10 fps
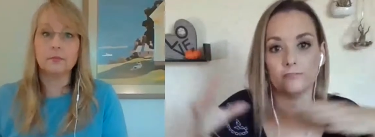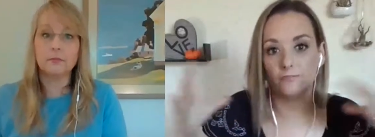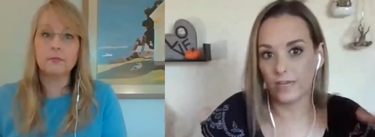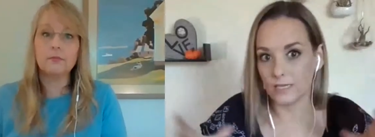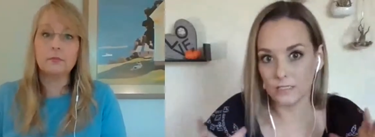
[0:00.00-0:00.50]
Speaker 1: the
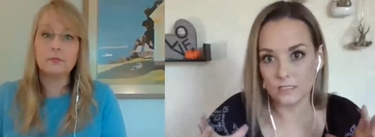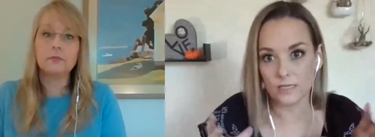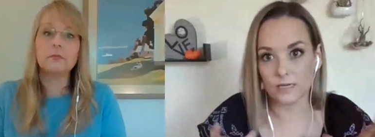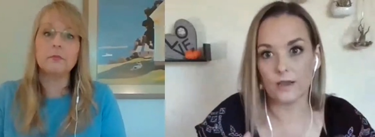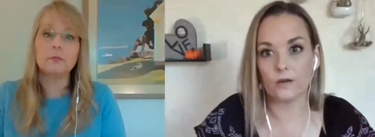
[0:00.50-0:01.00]

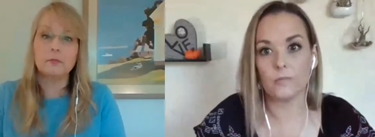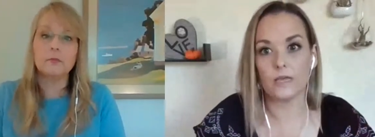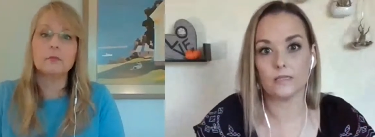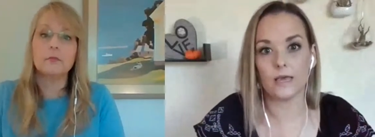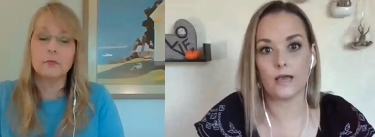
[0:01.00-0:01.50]
face and how to
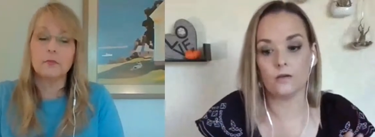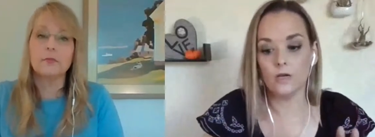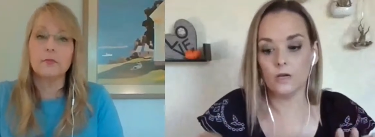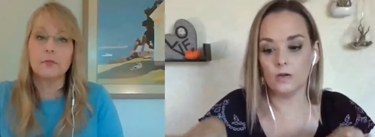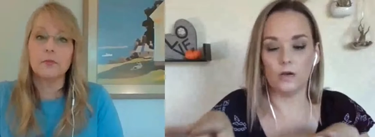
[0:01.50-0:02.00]
make
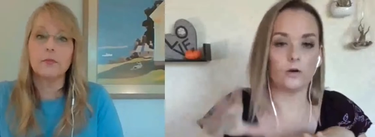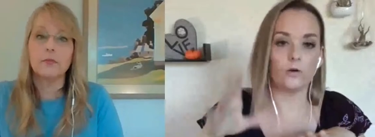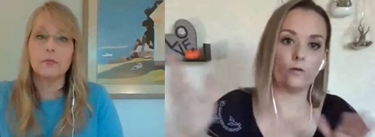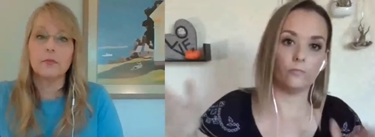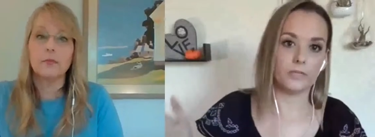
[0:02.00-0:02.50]
that, a
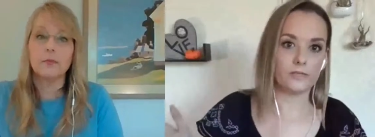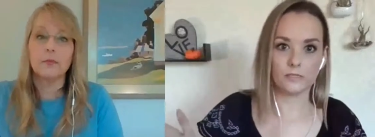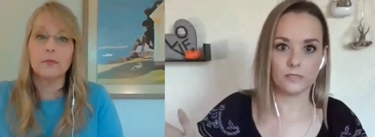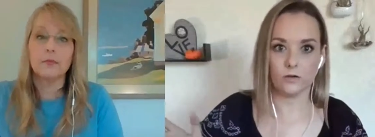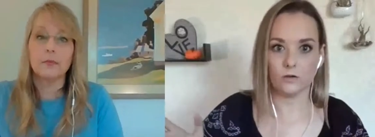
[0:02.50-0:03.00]
great
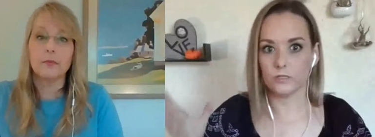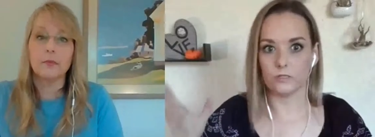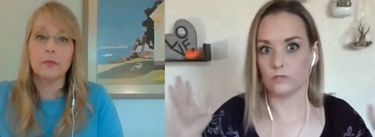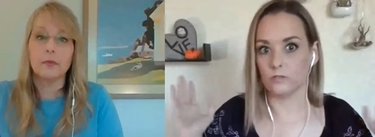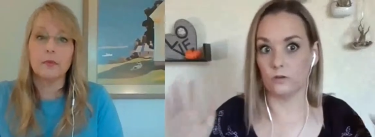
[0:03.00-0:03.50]
place to go
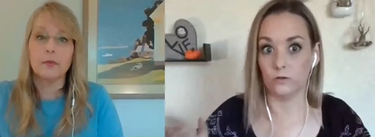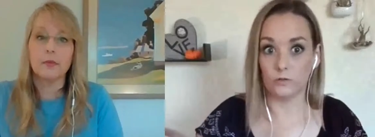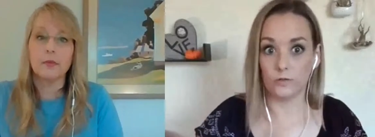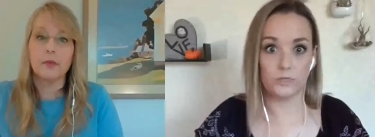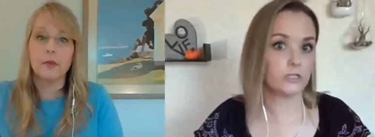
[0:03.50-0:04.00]
is just
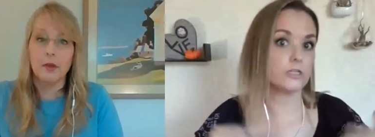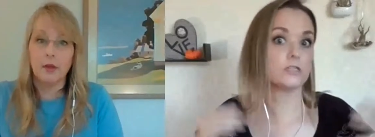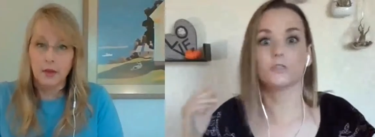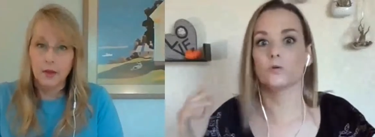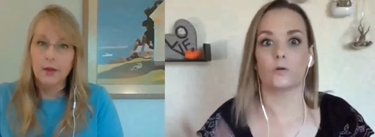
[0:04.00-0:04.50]
Google
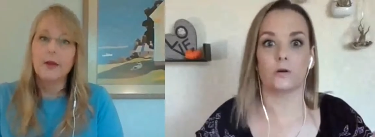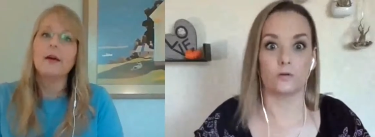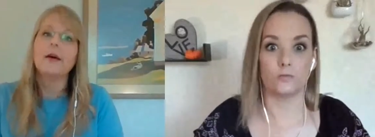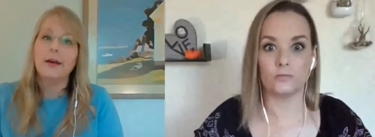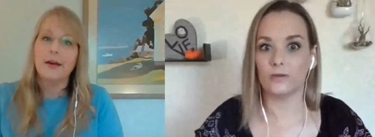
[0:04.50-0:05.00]
Images
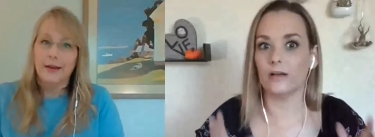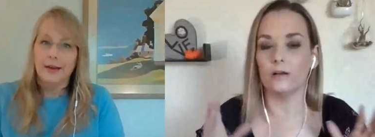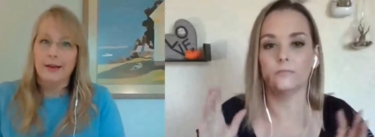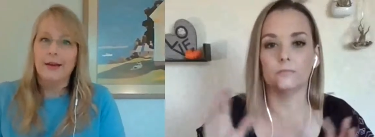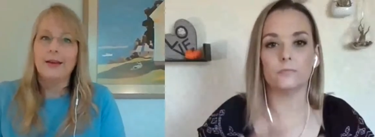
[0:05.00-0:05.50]
or
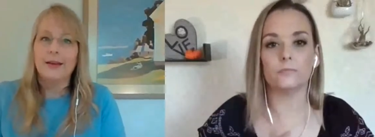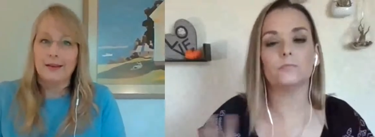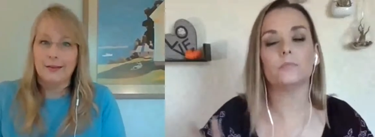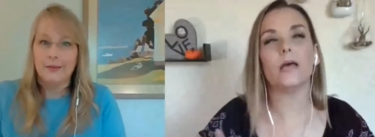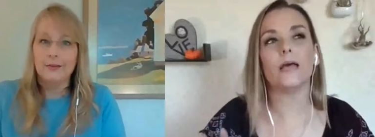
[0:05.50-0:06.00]
a, uh,
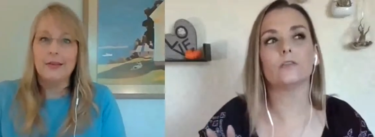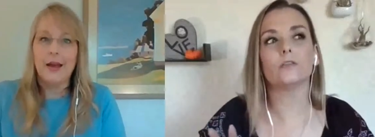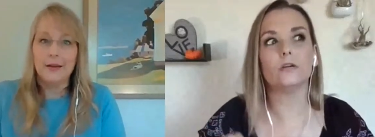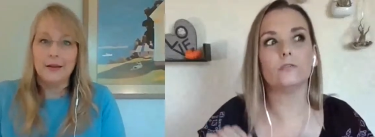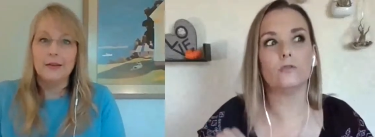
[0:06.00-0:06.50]
and
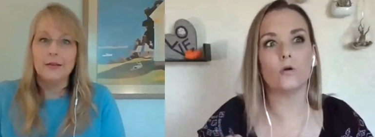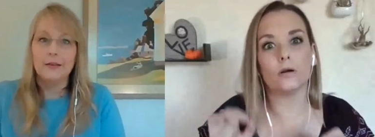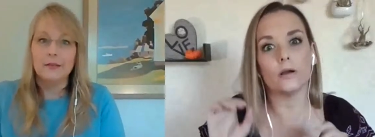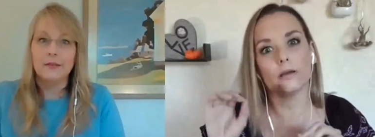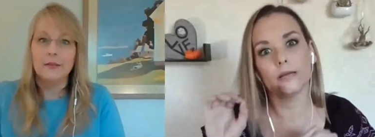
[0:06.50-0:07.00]
yeah. look
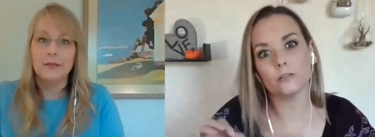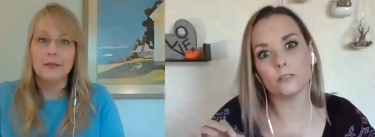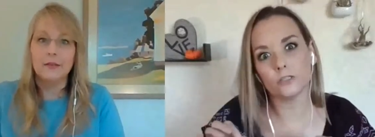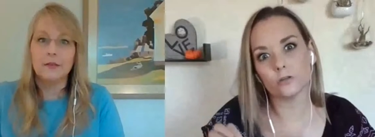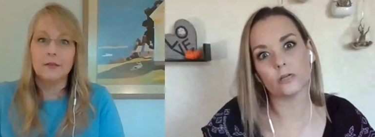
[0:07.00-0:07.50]
for an
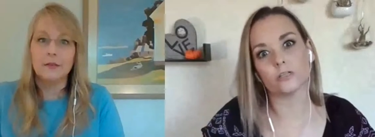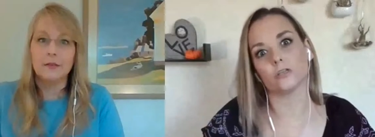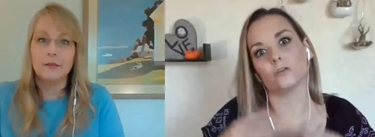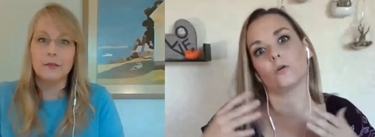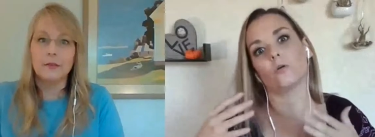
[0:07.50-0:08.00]

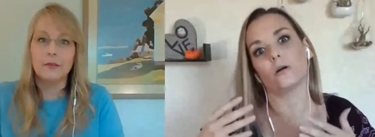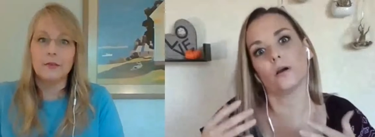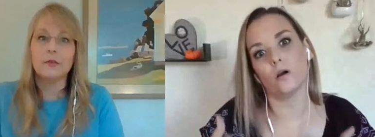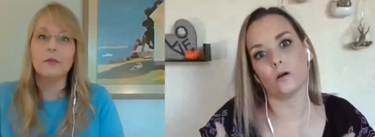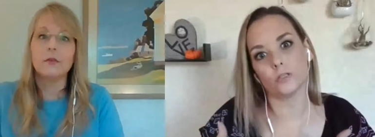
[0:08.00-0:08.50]
illustration or
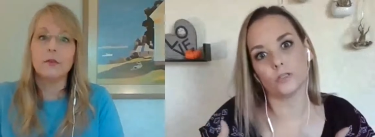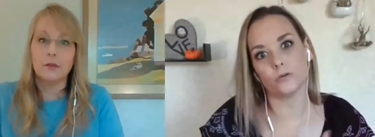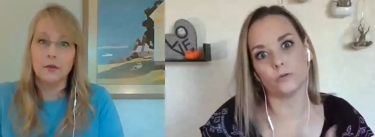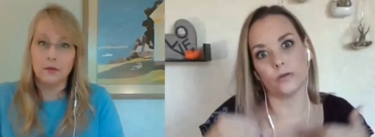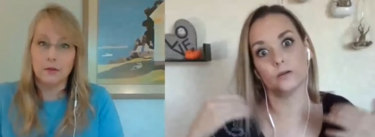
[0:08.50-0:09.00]
a
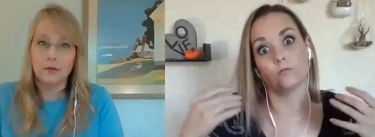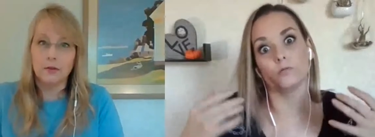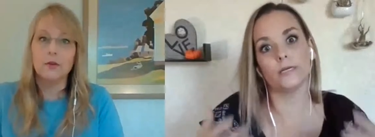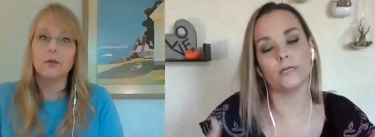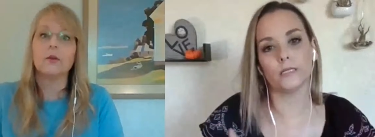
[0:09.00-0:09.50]
cartoon and a
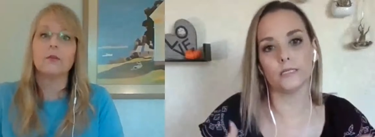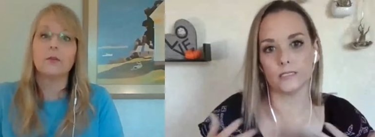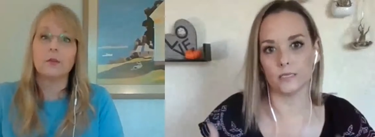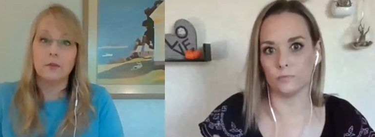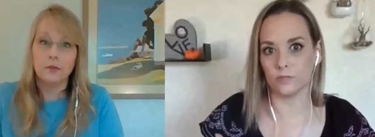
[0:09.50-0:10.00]
really
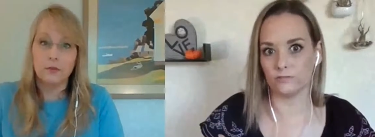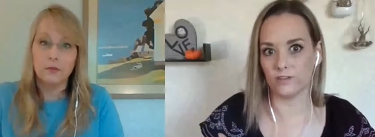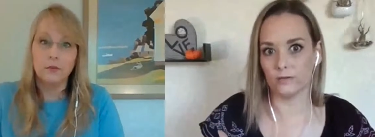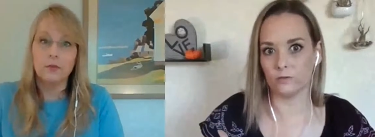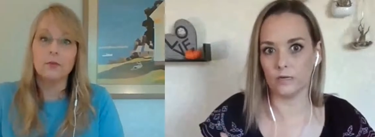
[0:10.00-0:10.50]

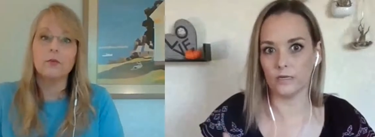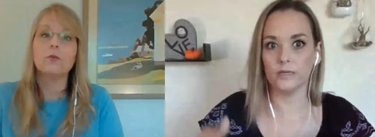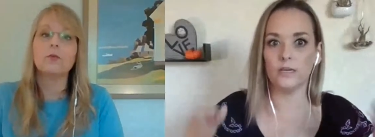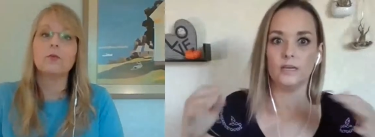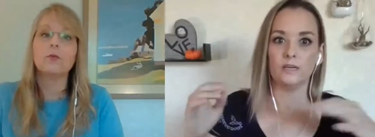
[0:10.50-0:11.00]
simplified
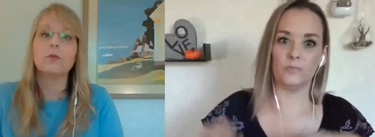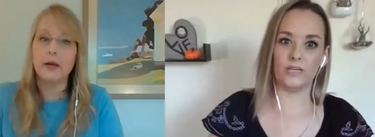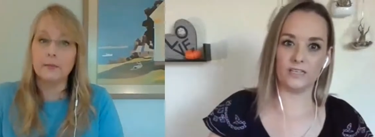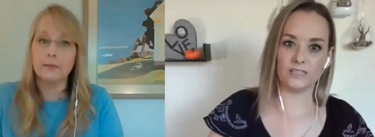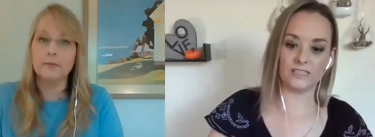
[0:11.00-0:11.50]
one right.
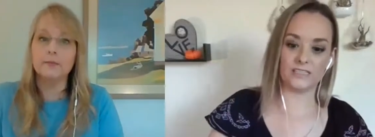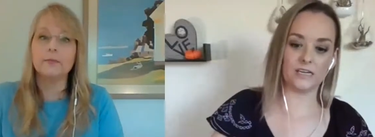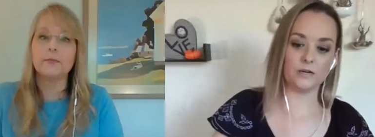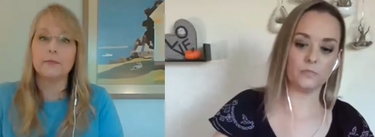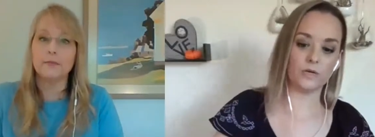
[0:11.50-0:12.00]
because it's
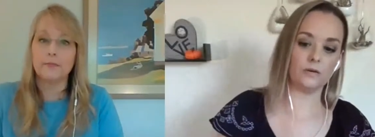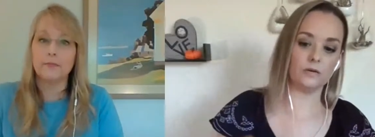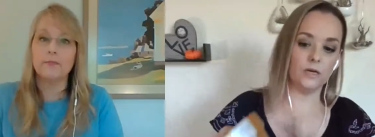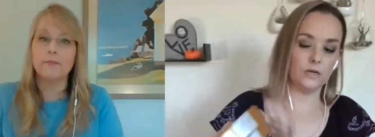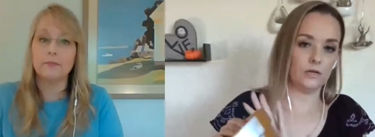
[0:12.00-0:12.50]
going to
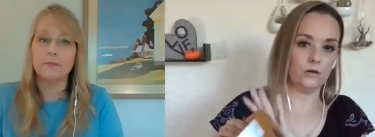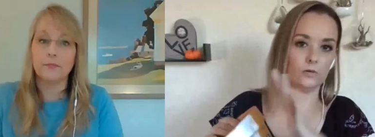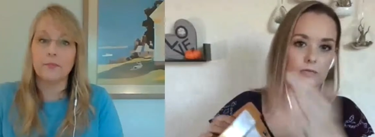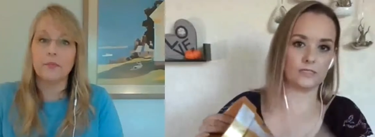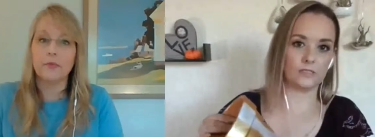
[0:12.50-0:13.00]
be, you
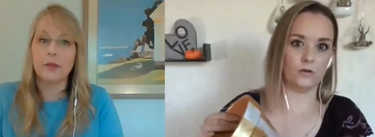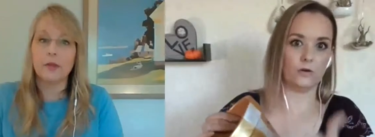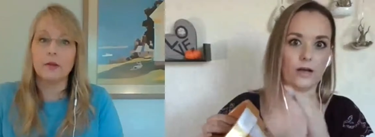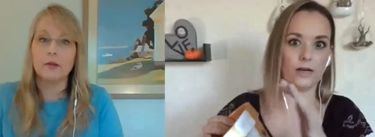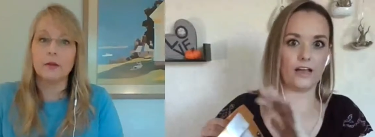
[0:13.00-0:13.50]
know, it's
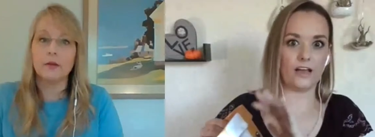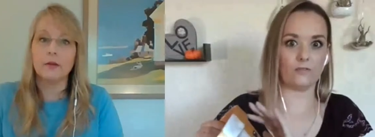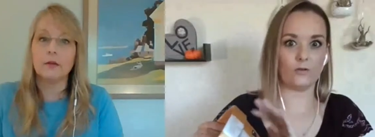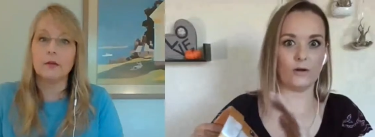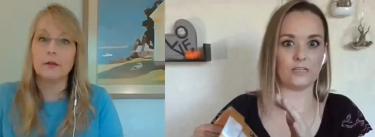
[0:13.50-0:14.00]
you're not going to
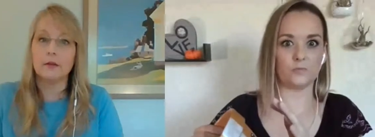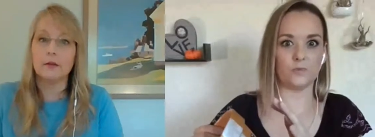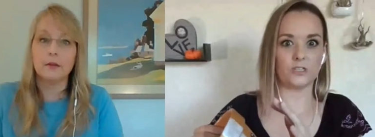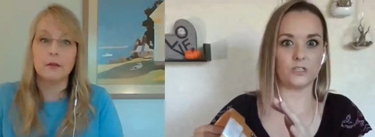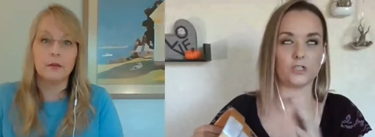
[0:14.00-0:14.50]
have quite as
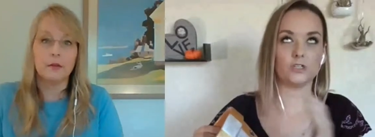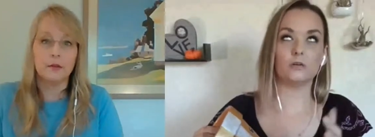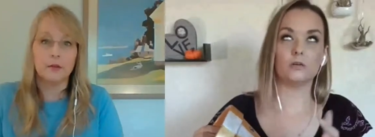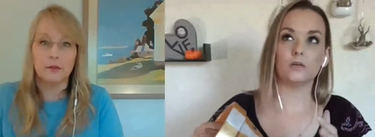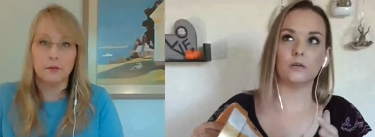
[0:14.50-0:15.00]
much